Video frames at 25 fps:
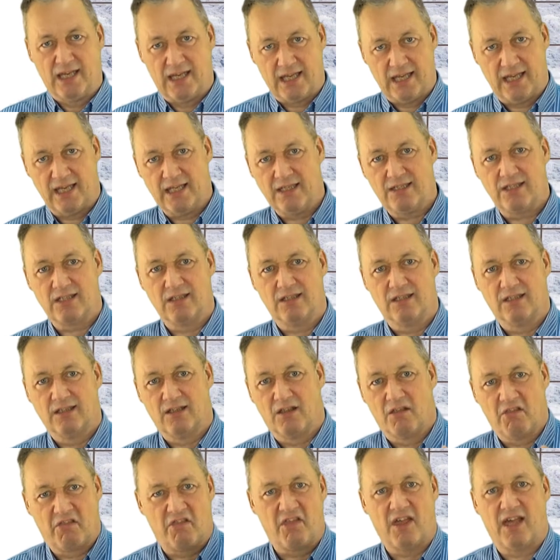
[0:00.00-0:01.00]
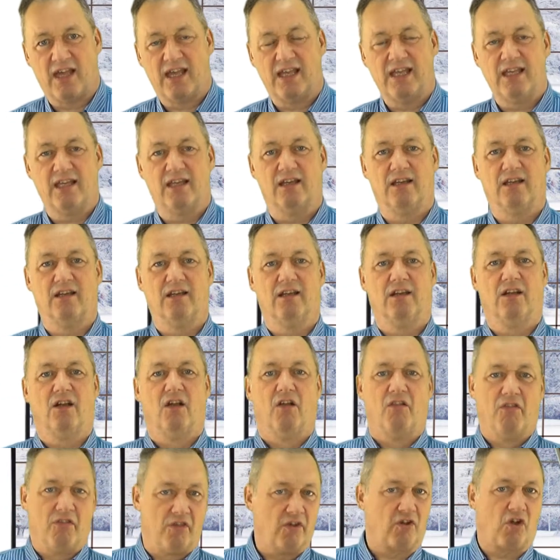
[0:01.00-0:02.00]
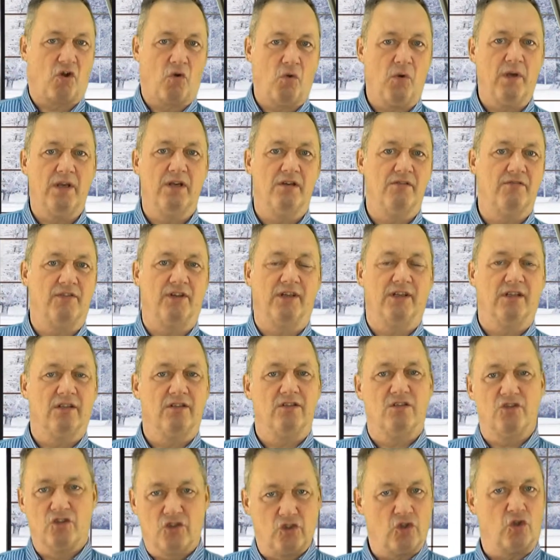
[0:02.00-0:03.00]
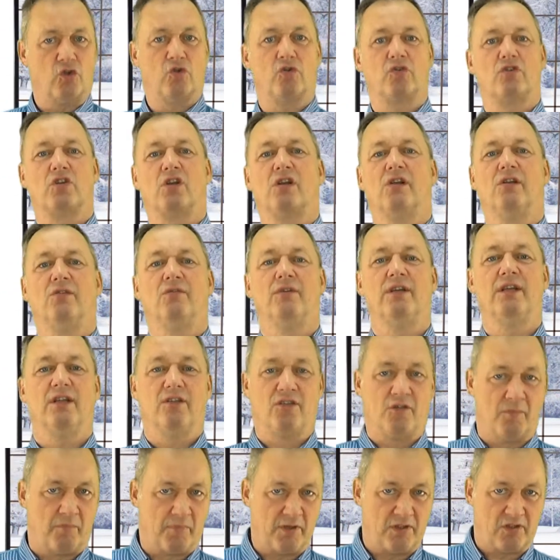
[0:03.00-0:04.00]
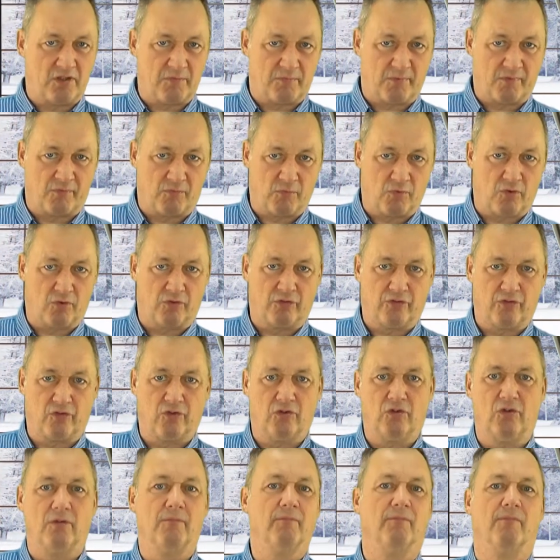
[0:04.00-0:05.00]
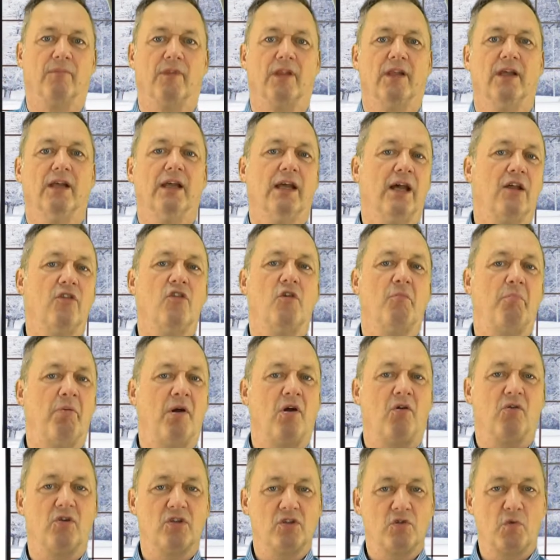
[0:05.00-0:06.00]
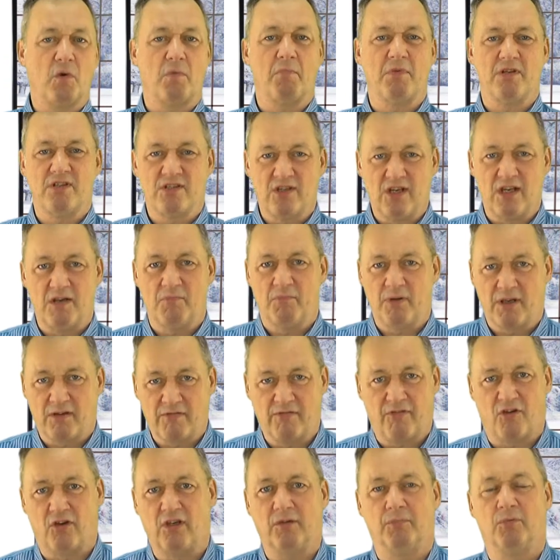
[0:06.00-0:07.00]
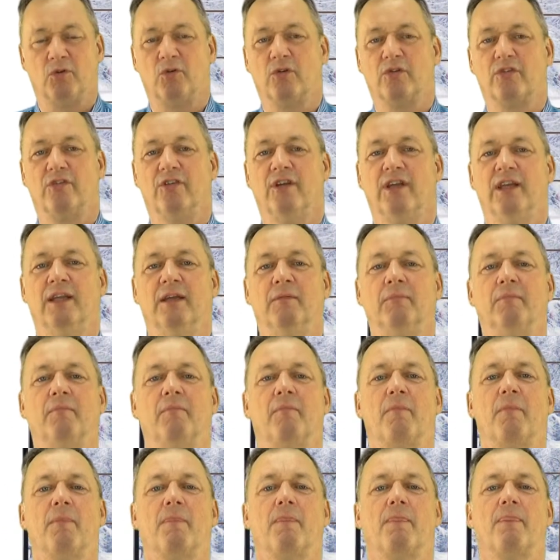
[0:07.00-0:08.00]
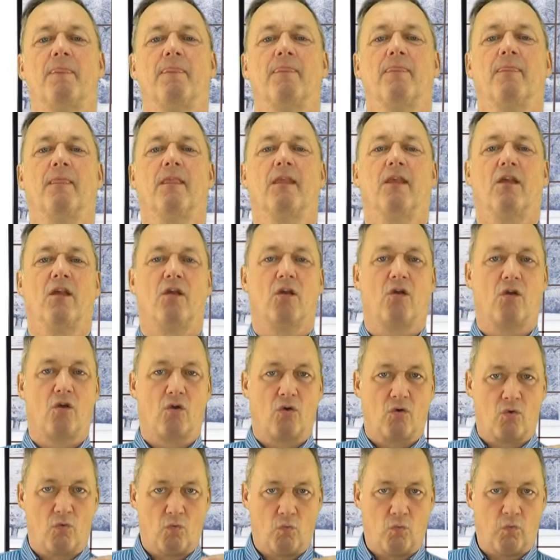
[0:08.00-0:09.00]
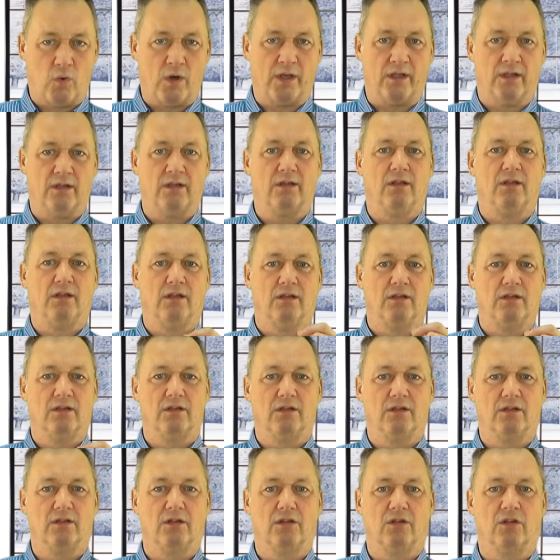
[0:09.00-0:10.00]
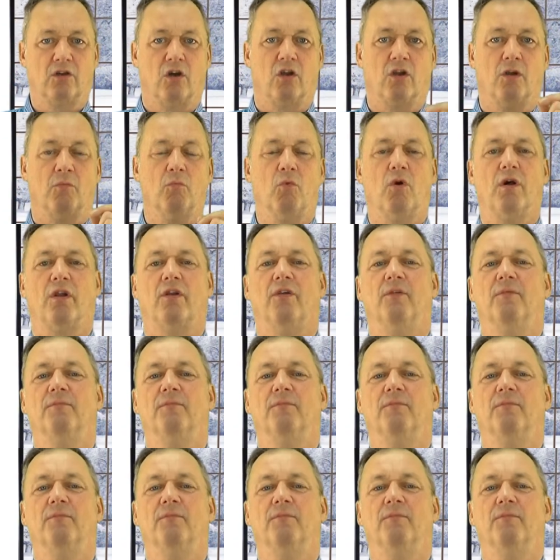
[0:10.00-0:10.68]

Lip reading: it, they, the Queen of England, George Clooney, the Bishop of Warsaw, and the Polish women's Olympic volleyball team will, column 1.